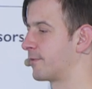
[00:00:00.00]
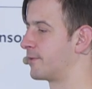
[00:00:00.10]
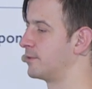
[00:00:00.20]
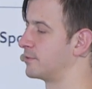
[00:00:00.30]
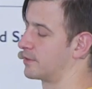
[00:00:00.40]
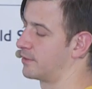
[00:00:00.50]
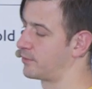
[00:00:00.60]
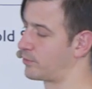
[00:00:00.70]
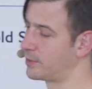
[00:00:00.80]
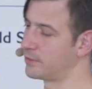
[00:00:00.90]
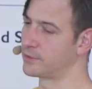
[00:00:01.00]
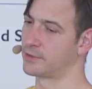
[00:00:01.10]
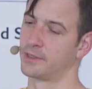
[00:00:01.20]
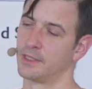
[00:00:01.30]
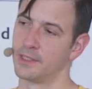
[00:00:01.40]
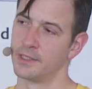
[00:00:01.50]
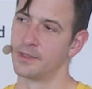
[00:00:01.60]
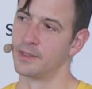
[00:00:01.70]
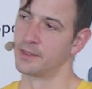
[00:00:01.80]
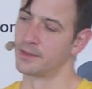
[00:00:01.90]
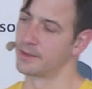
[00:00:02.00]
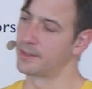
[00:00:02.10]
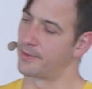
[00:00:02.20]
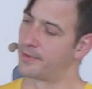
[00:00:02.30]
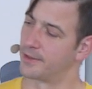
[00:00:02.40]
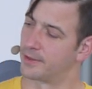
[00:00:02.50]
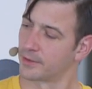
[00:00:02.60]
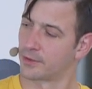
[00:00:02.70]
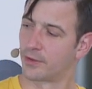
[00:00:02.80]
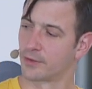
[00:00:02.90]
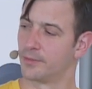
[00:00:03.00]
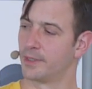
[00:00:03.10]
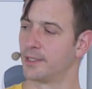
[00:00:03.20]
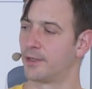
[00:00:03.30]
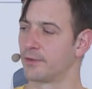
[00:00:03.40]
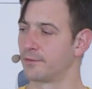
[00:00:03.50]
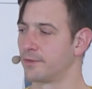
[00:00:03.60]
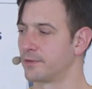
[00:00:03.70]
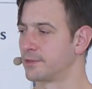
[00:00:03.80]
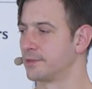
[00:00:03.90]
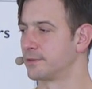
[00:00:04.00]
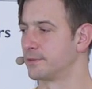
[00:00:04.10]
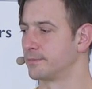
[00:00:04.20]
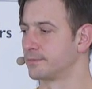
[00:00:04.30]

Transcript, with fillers: of the use out when you get the core domain out of your system.